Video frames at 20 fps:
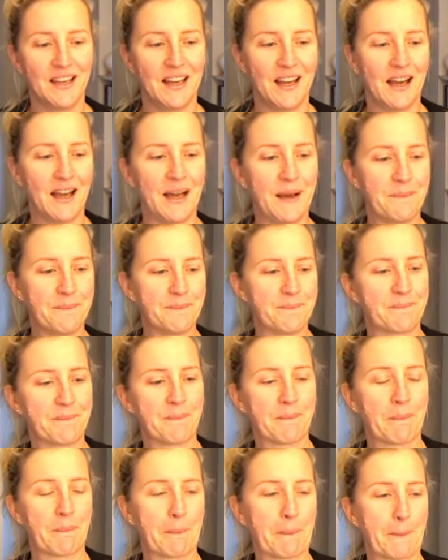
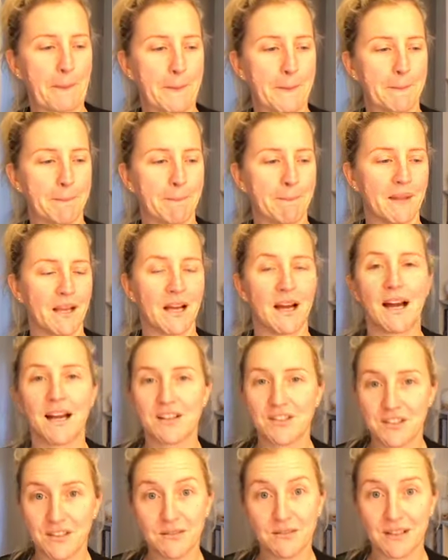I
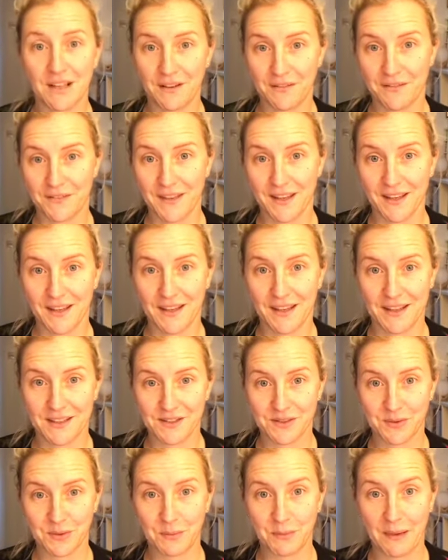do love the
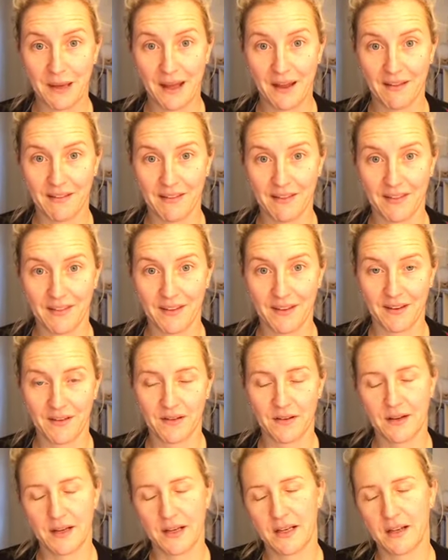occasional bath though.
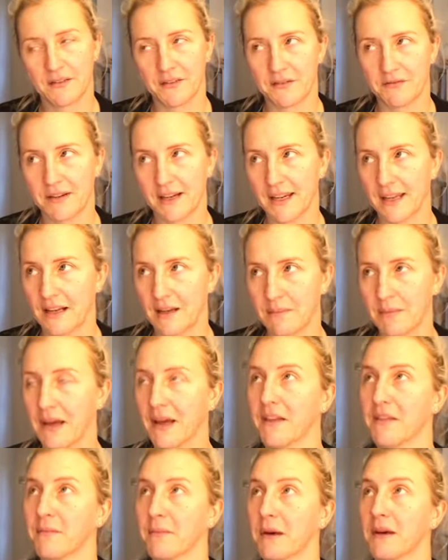I love a regular
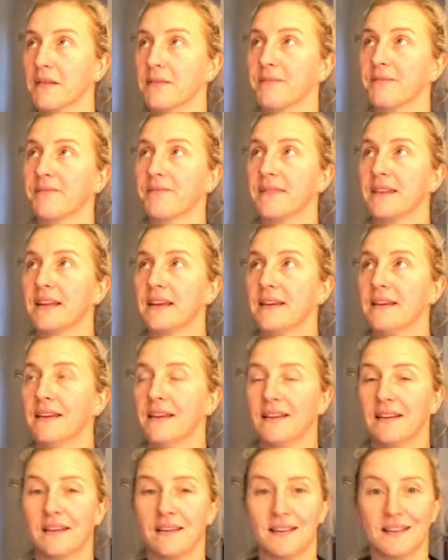bath, but
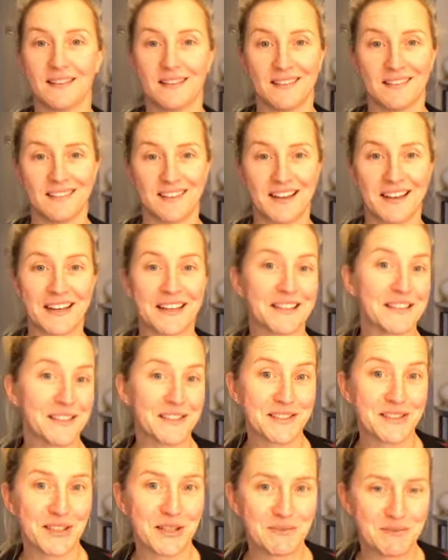I get
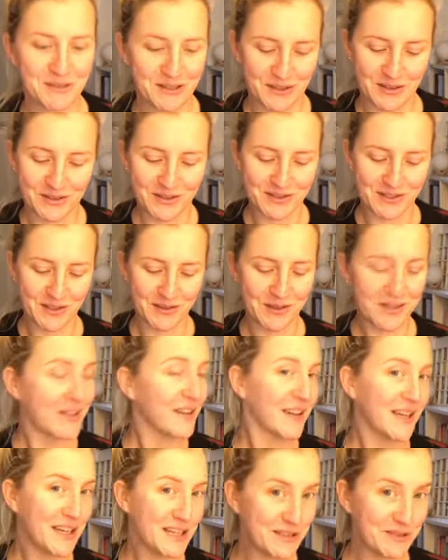disturbed a lot. So the
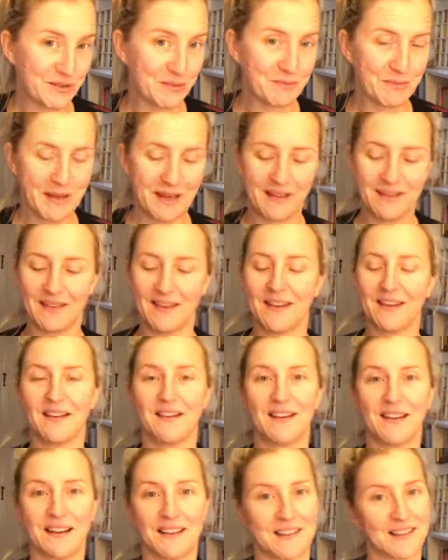occasional bath, and
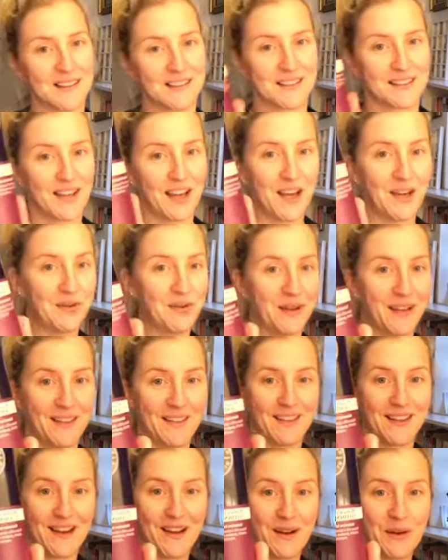I like to go
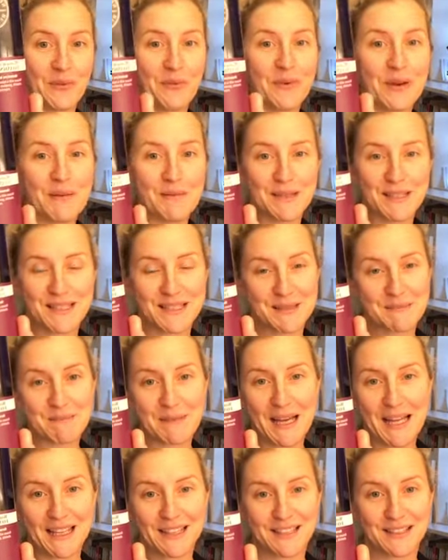with our Women's
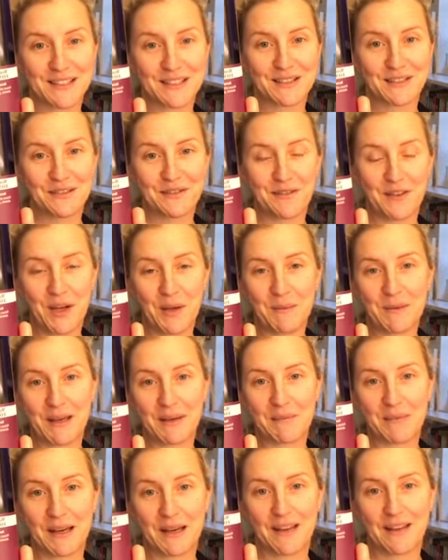Balance foaming
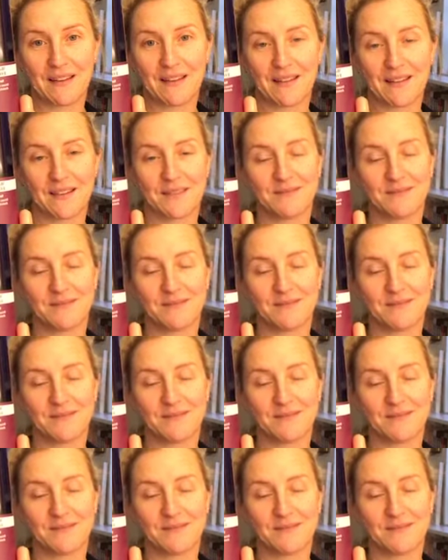bath.